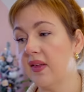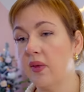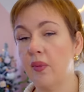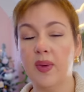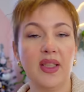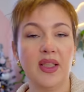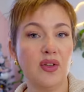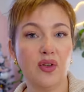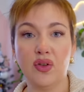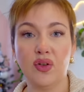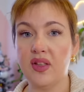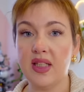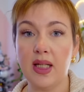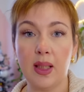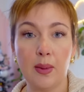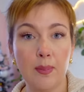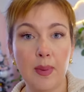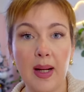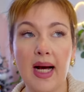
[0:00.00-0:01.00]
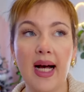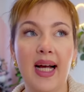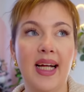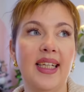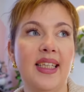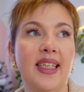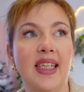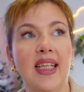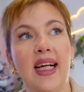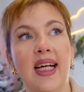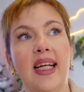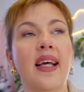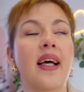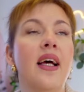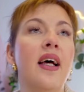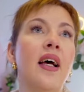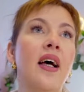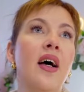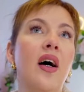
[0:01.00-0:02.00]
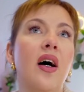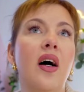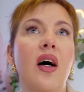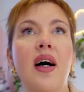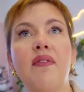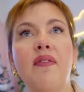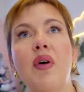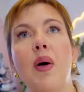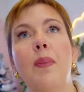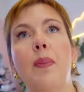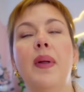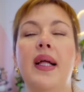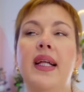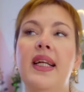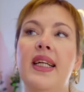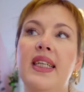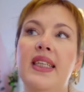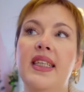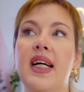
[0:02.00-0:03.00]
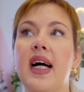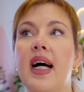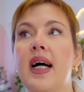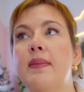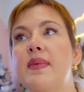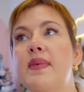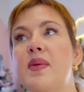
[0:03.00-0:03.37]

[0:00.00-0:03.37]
The weeks just tick by and you're like, oh, I've got plenty of time.